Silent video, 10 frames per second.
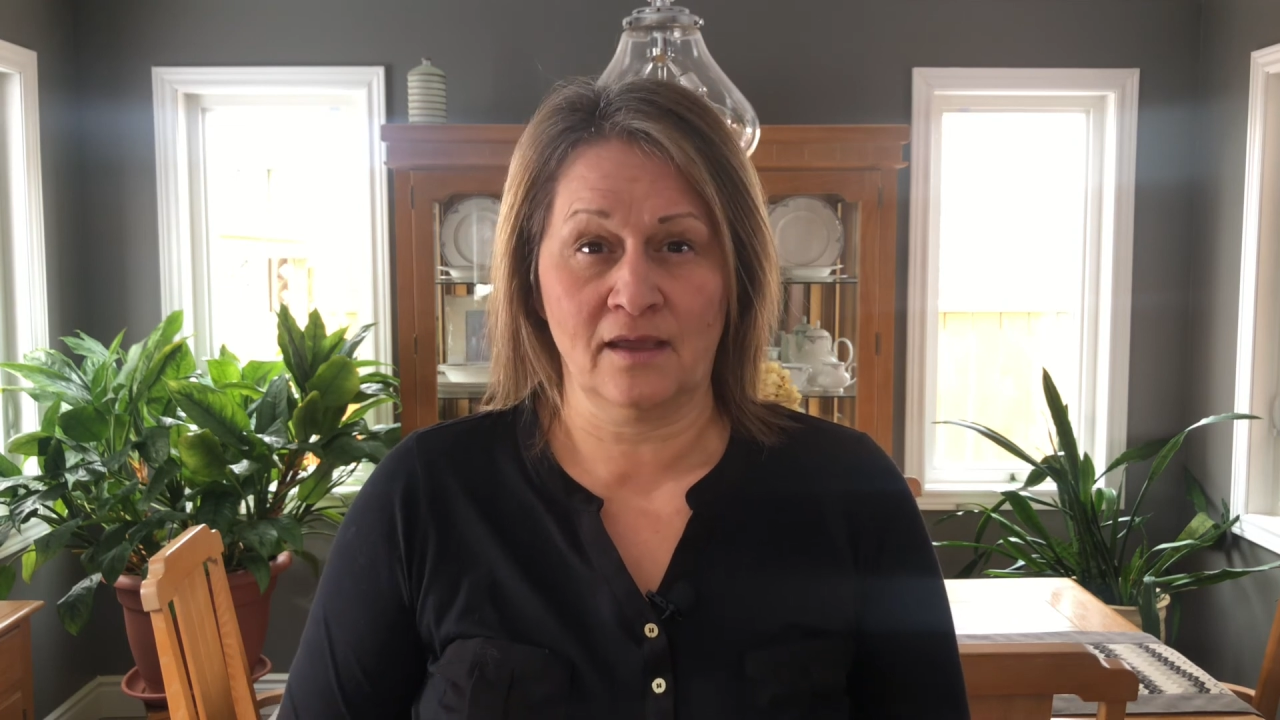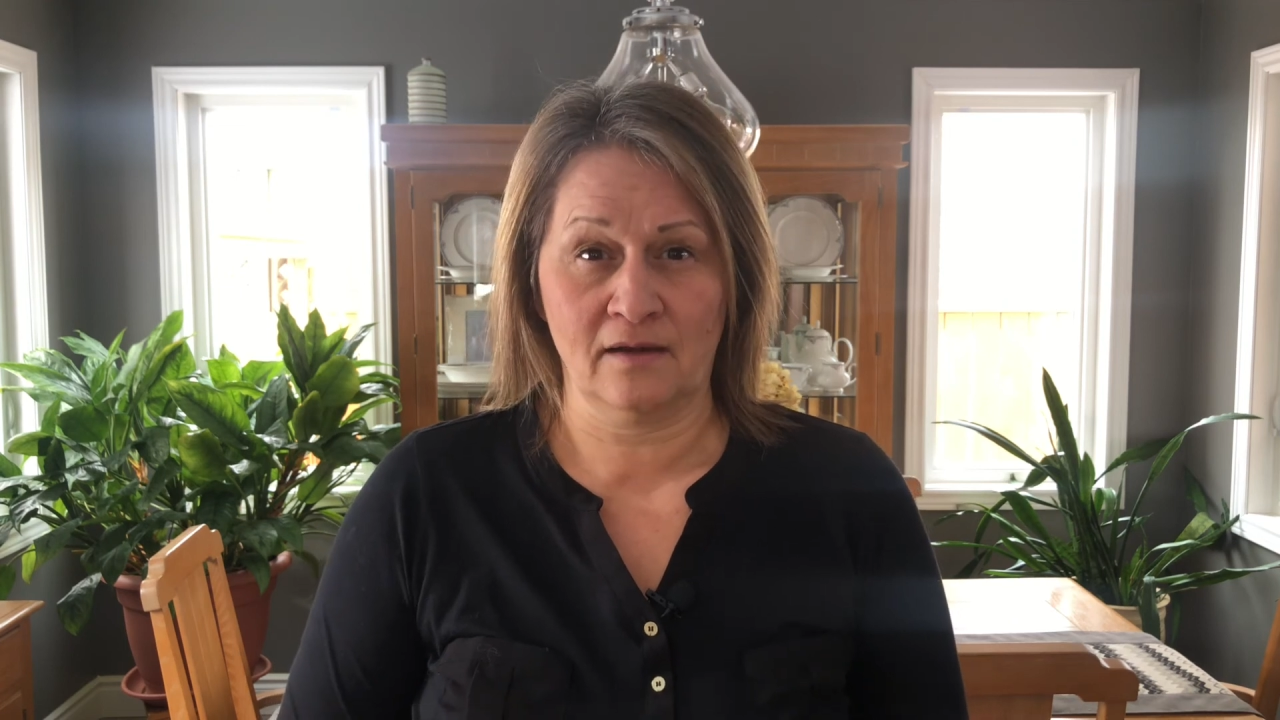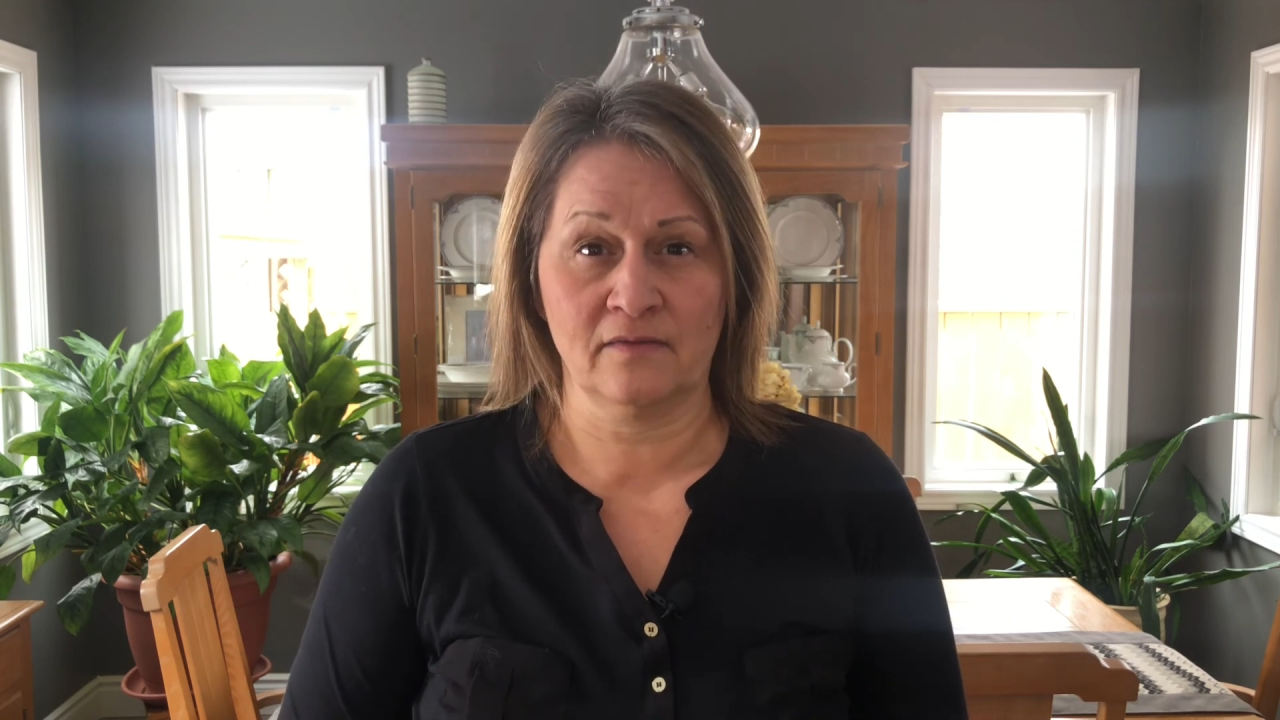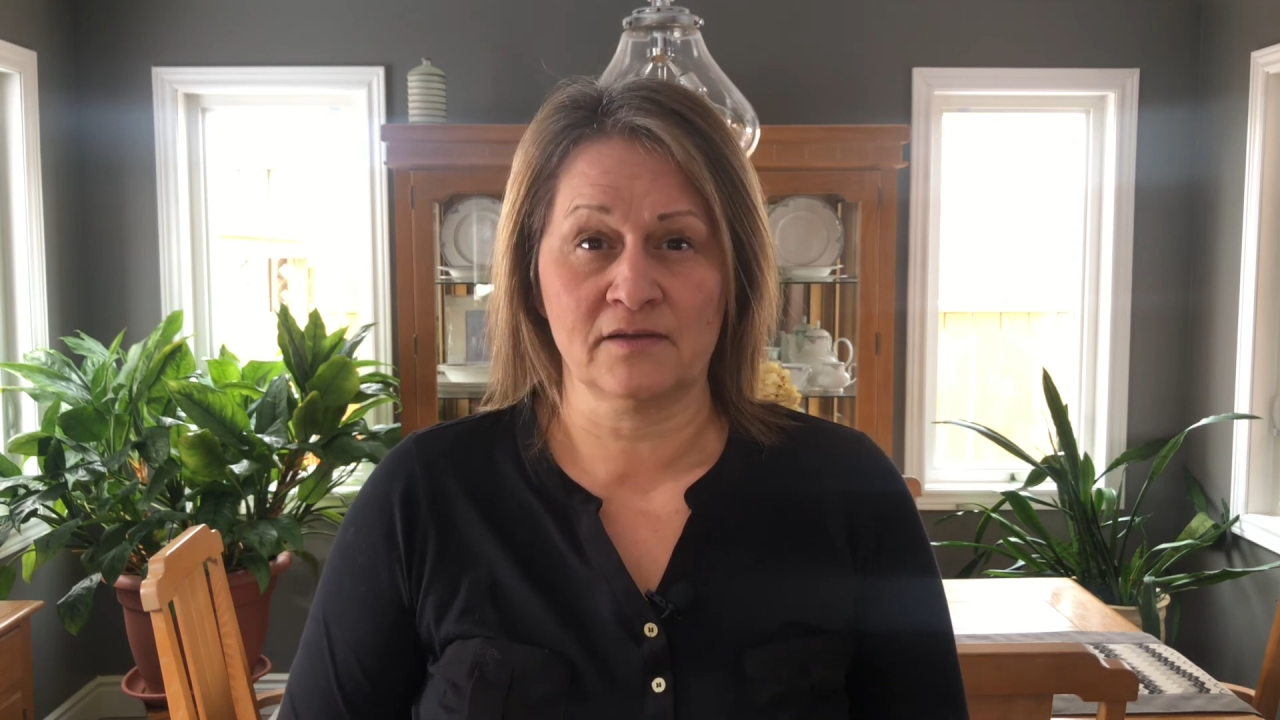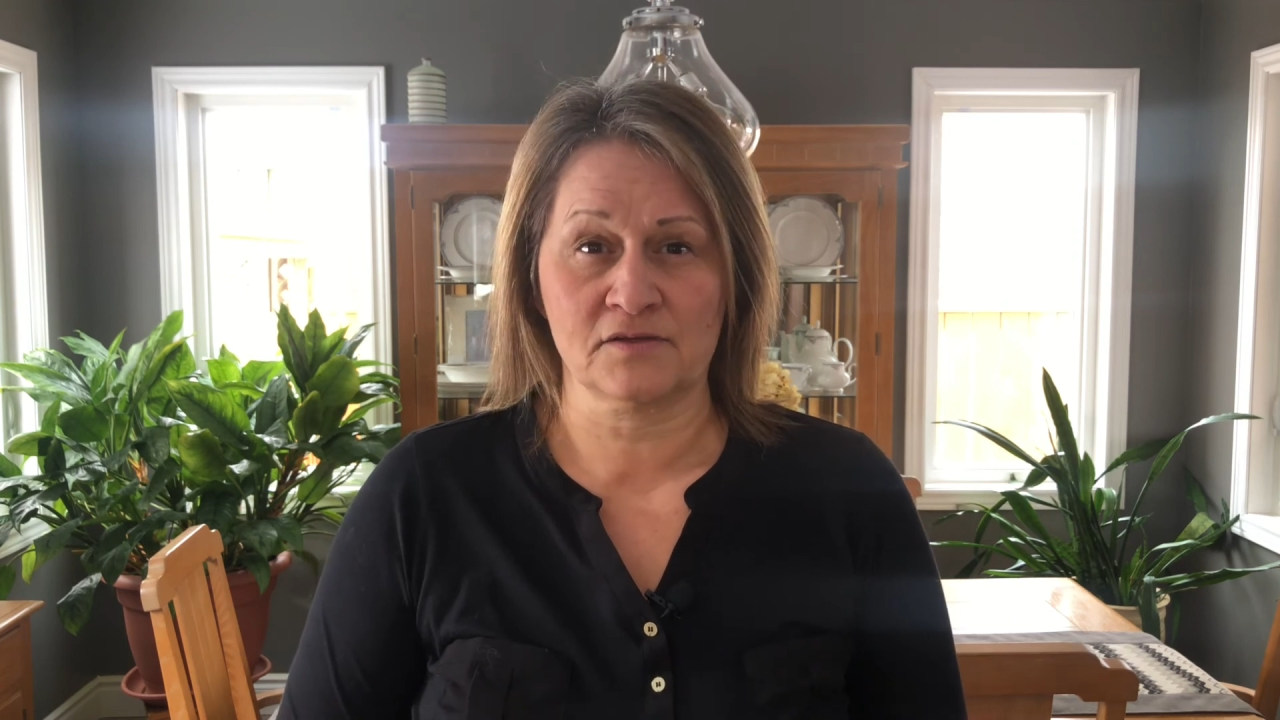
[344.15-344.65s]

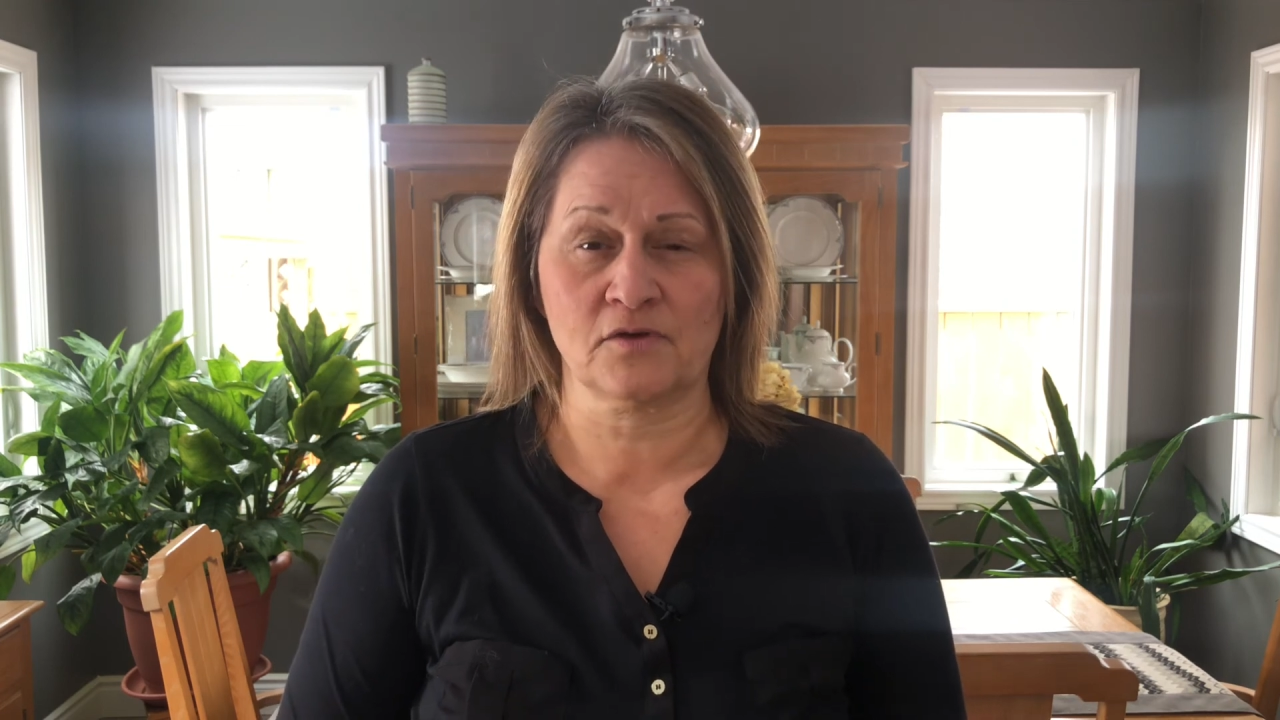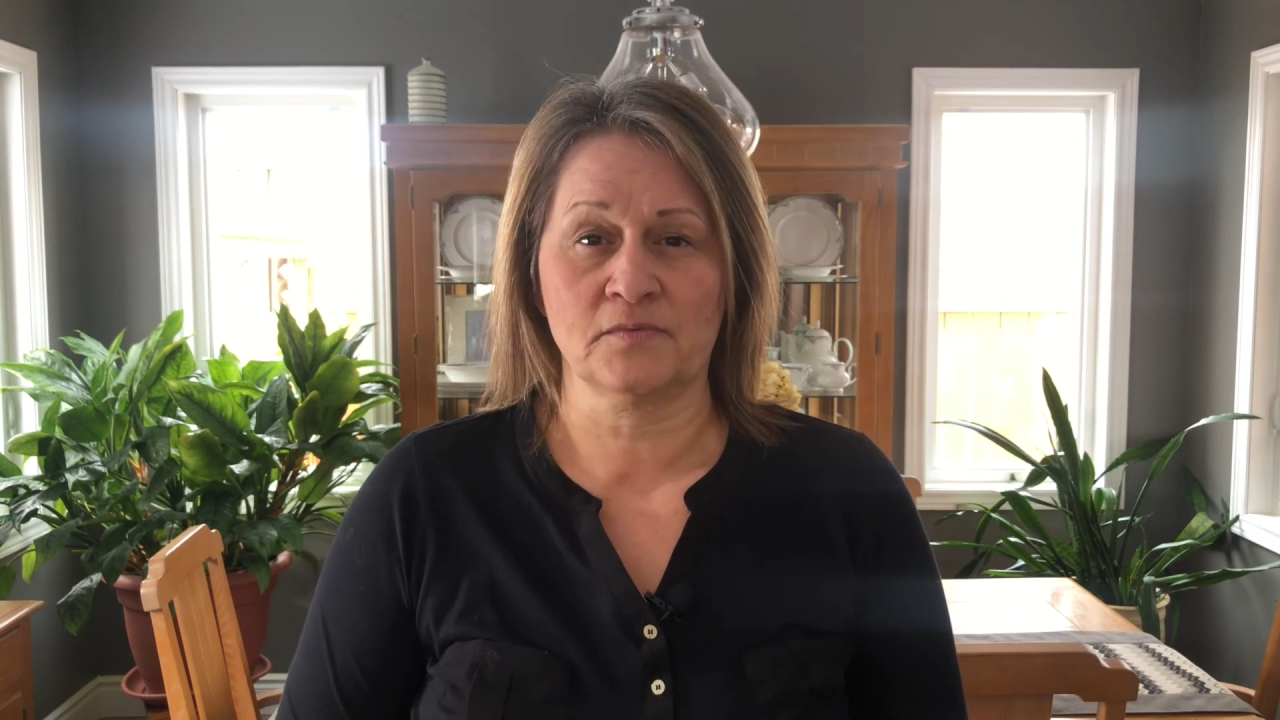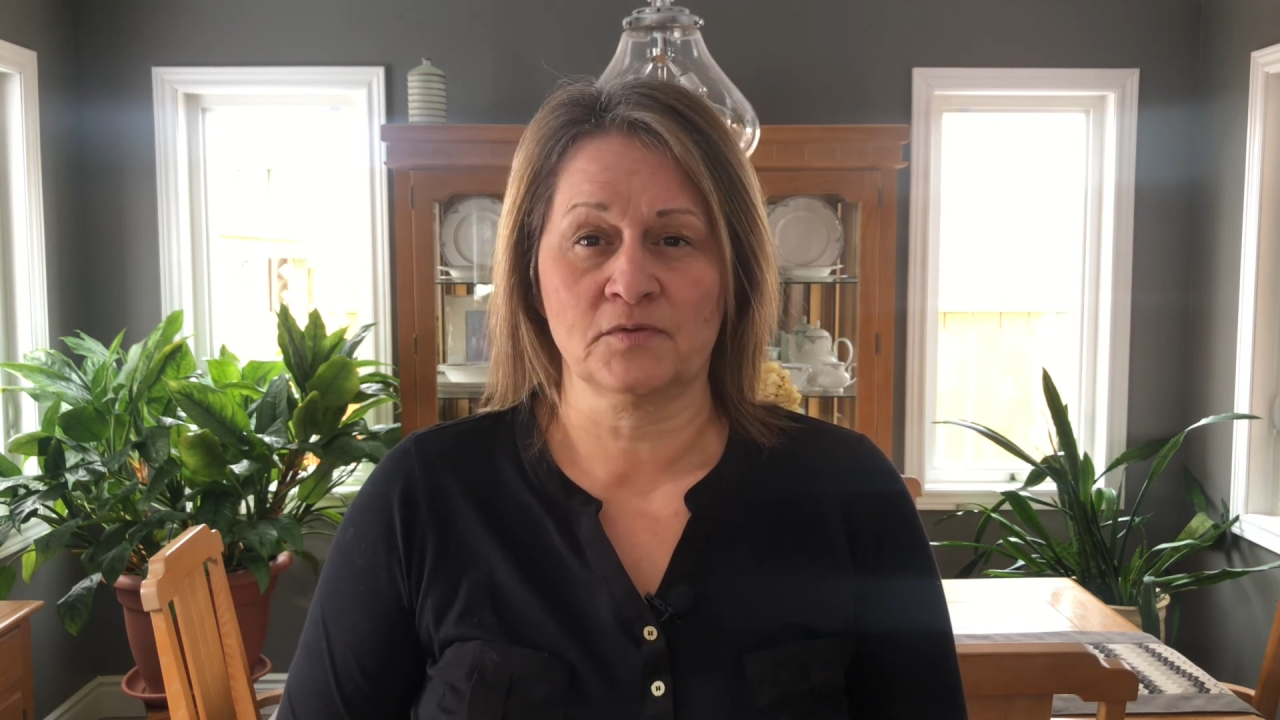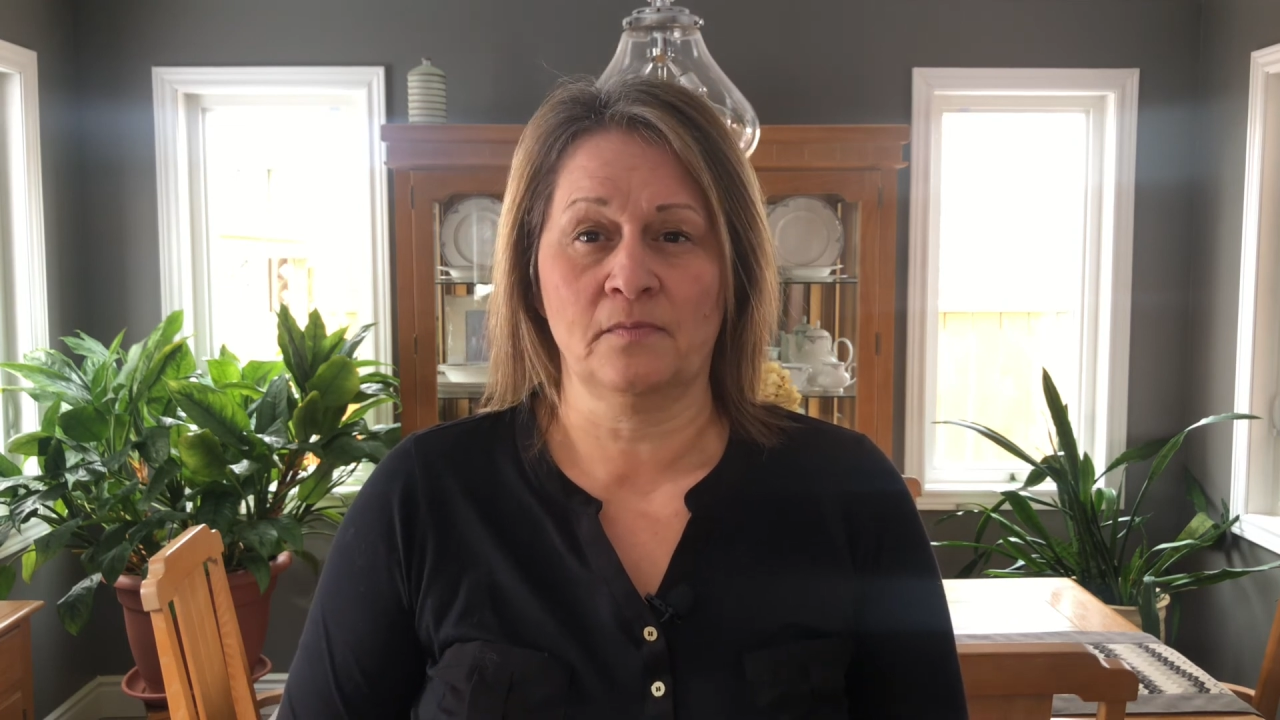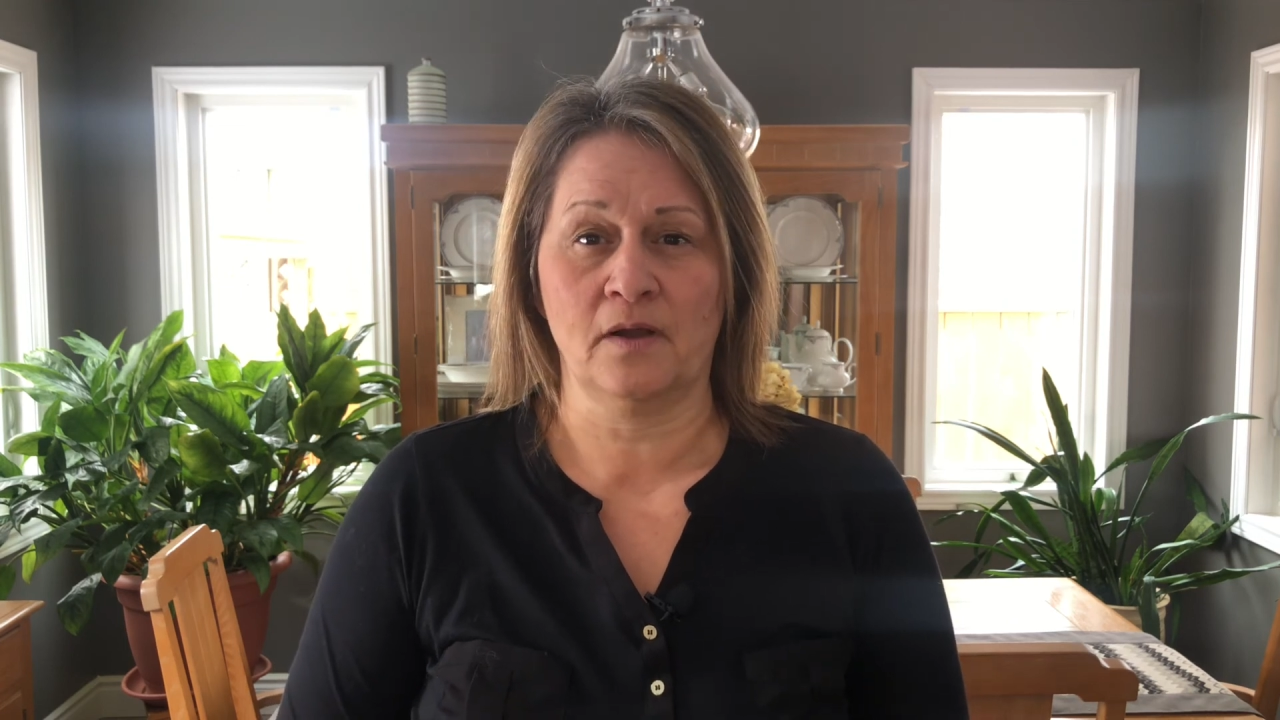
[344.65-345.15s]
and in the description